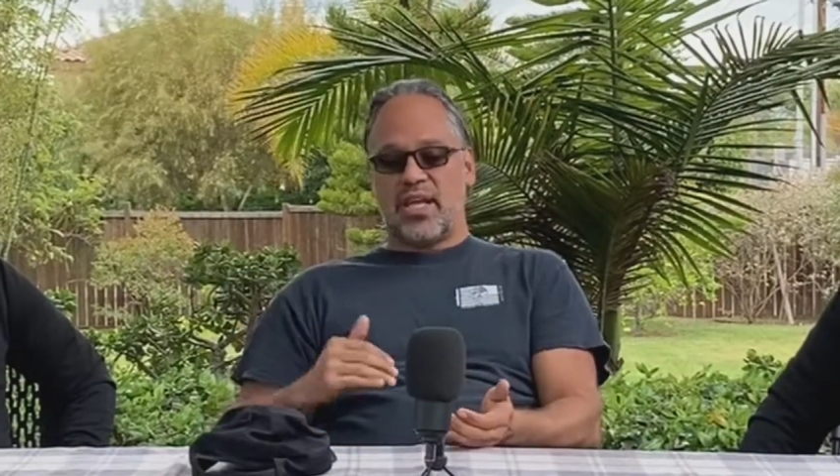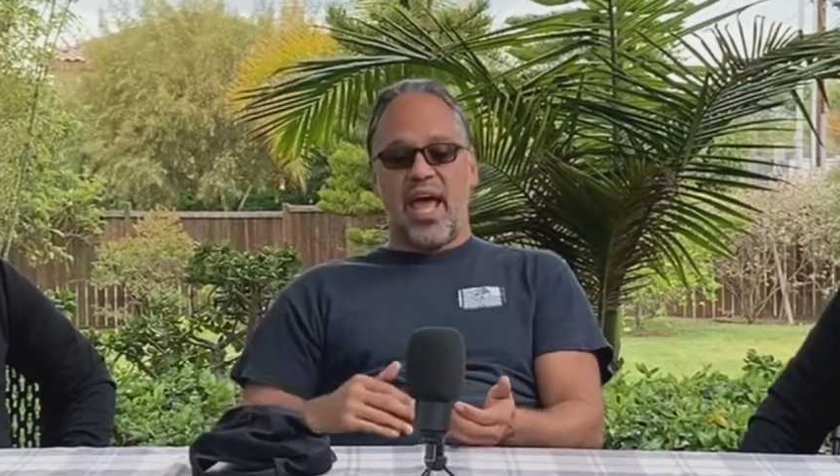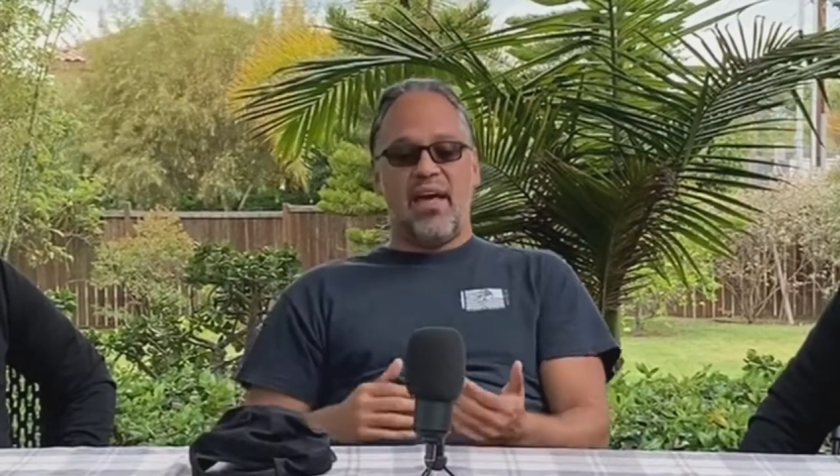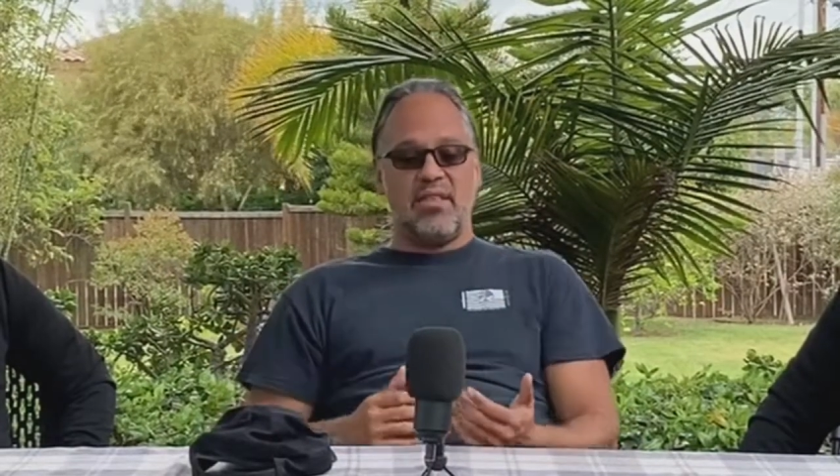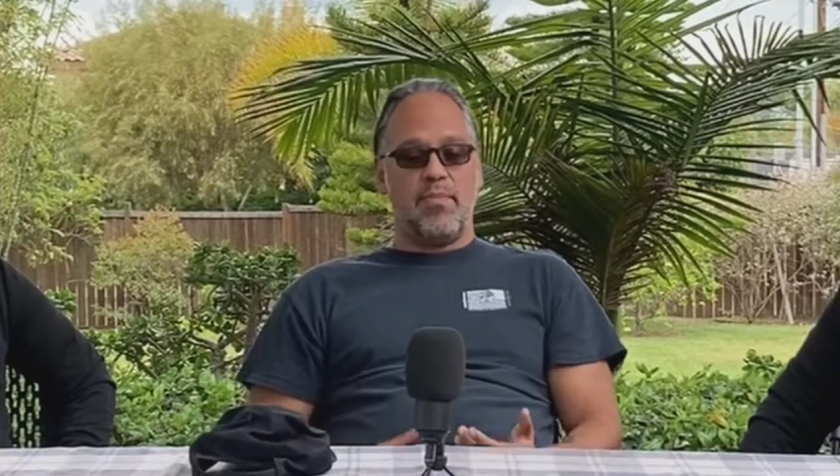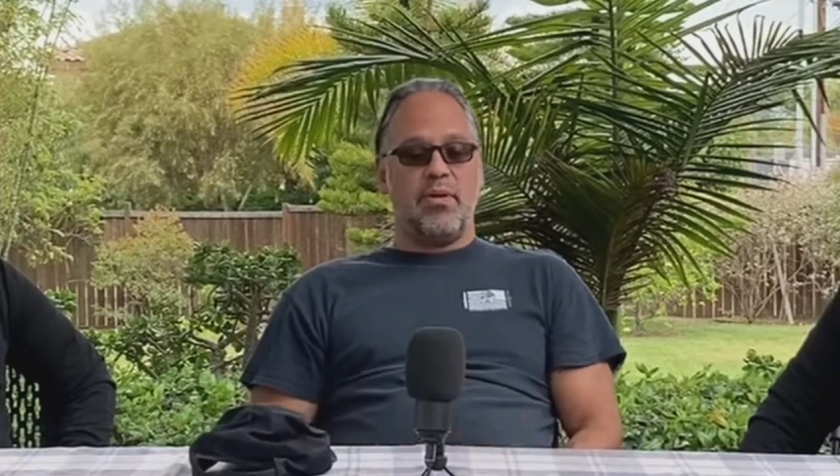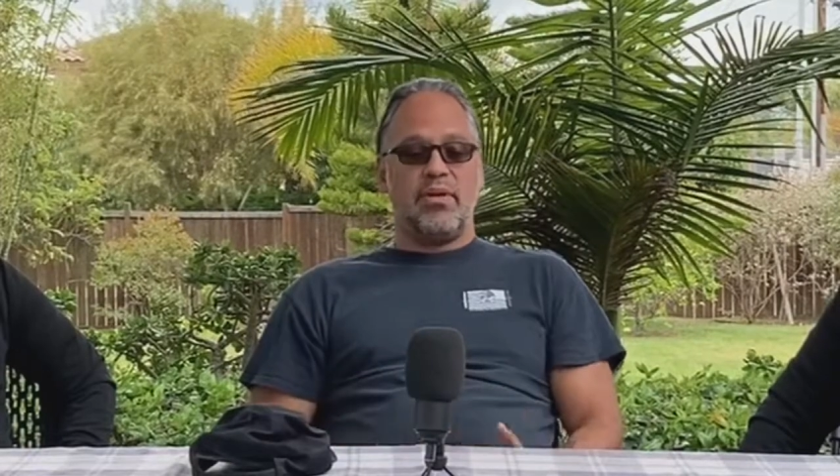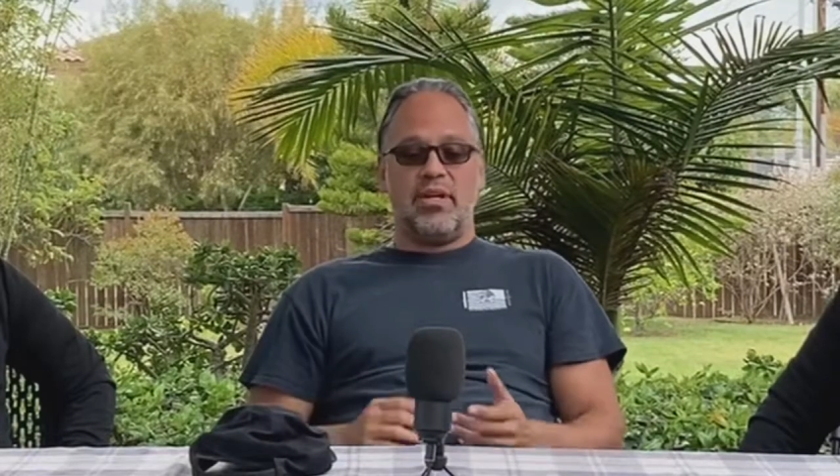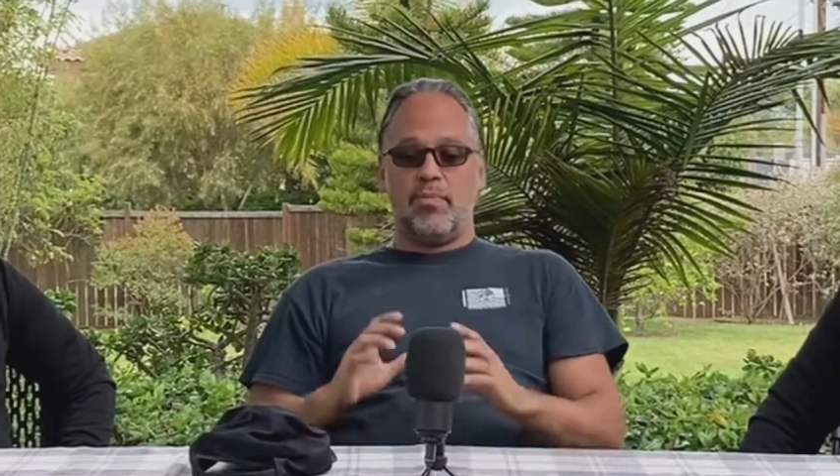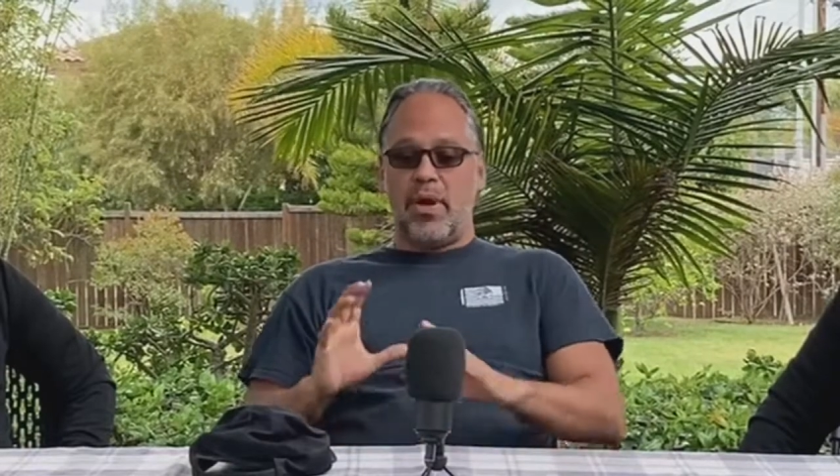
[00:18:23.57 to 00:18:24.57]
I had the
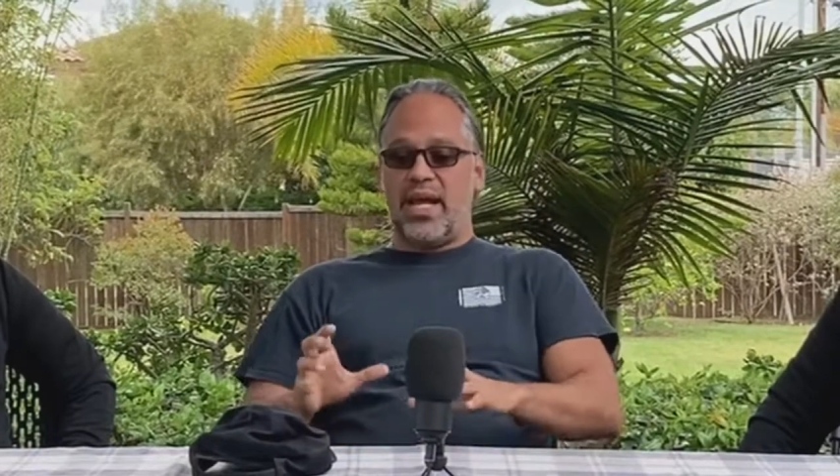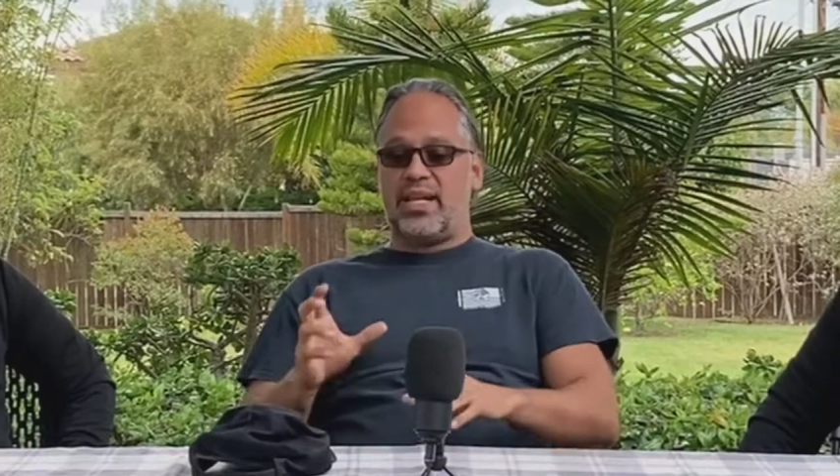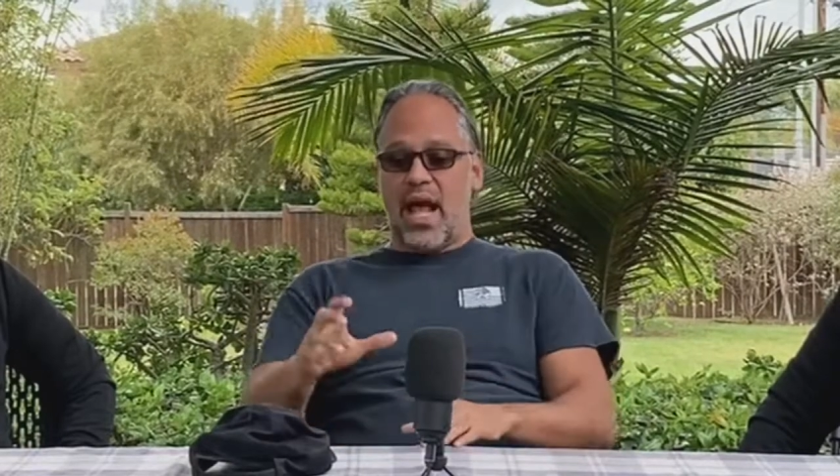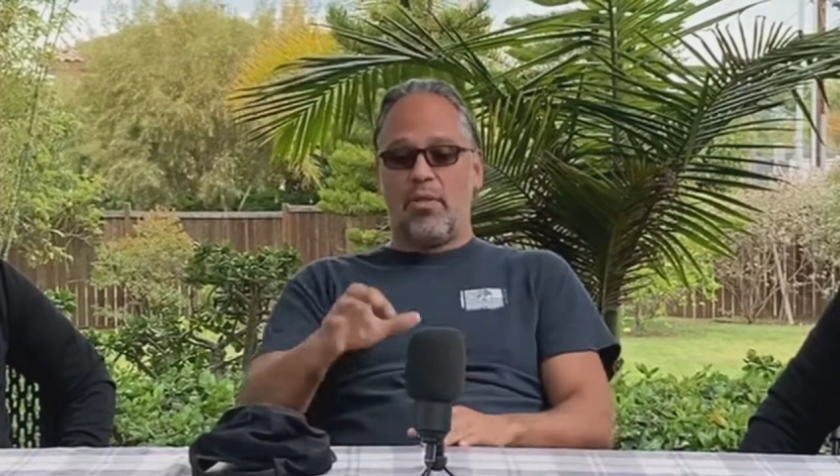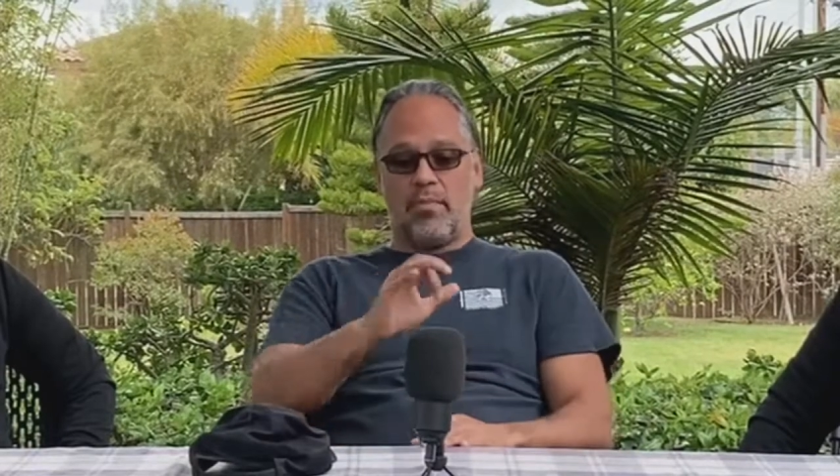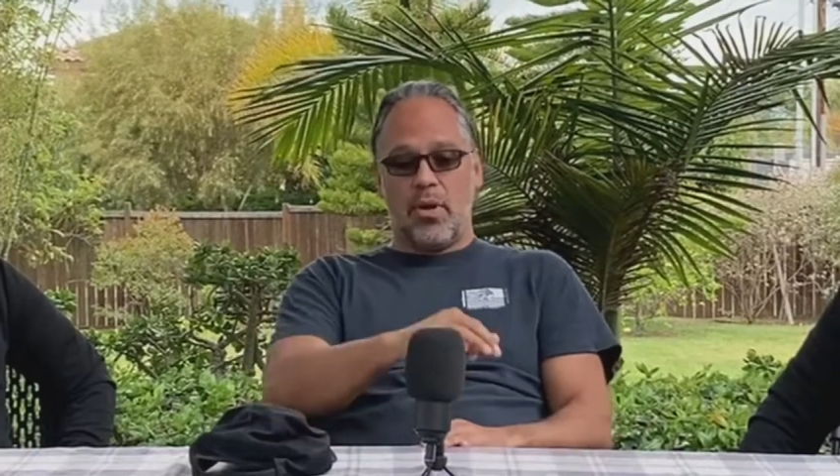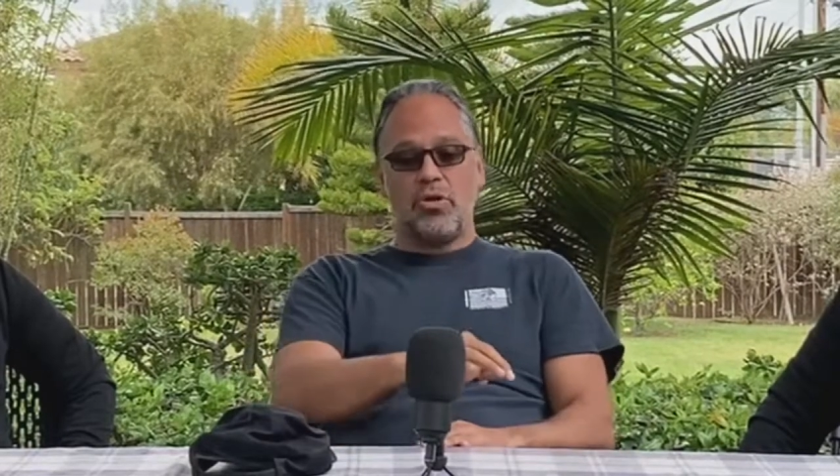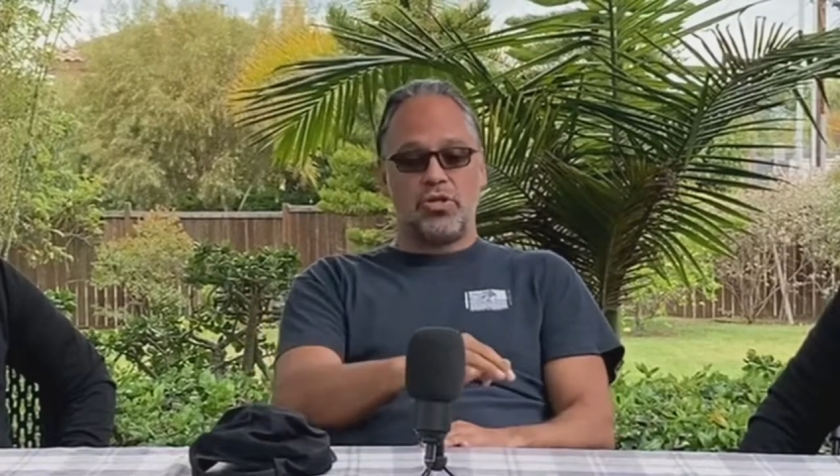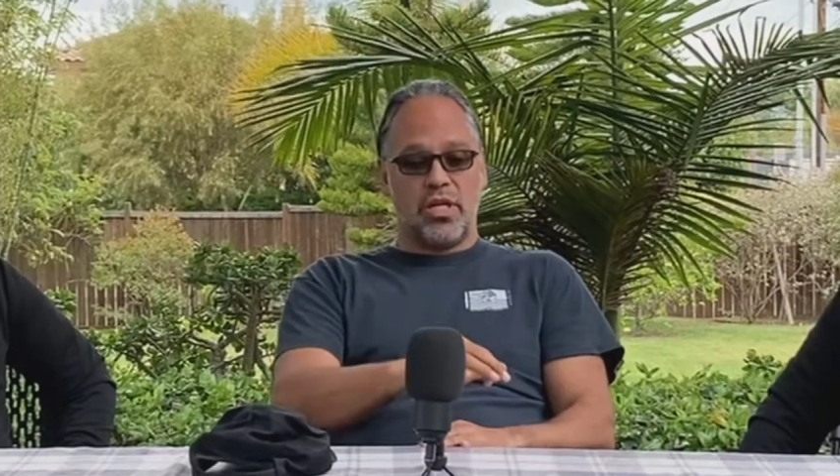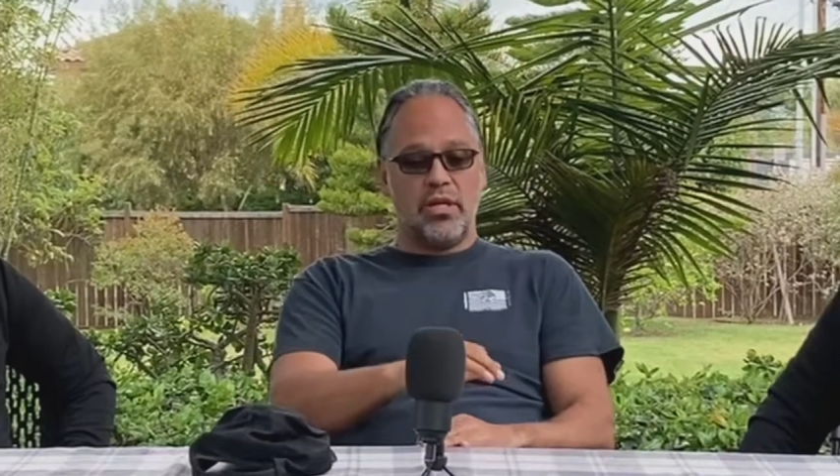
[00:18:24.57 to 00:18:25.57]
ability to break down the
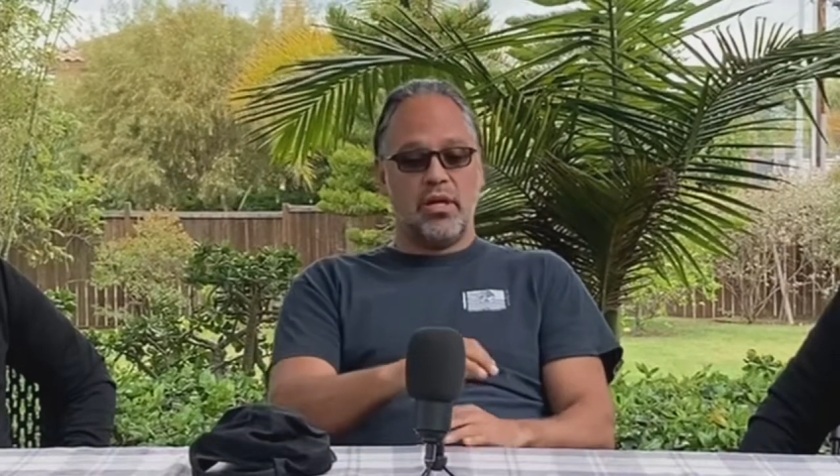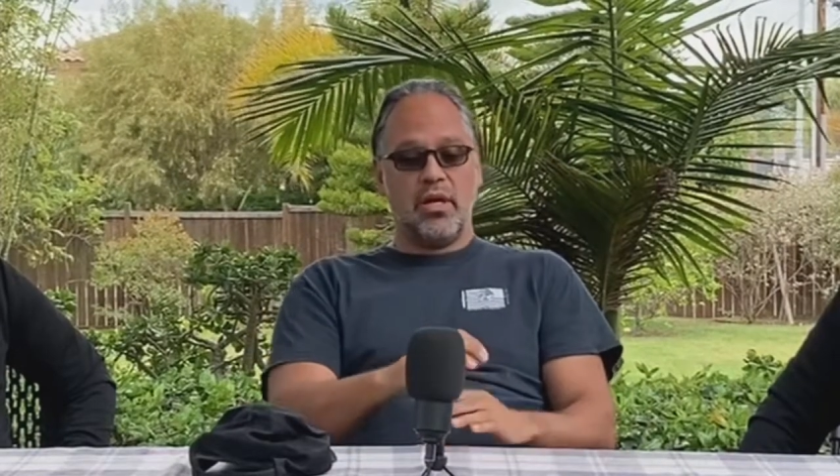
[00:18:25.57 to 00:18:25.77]
motion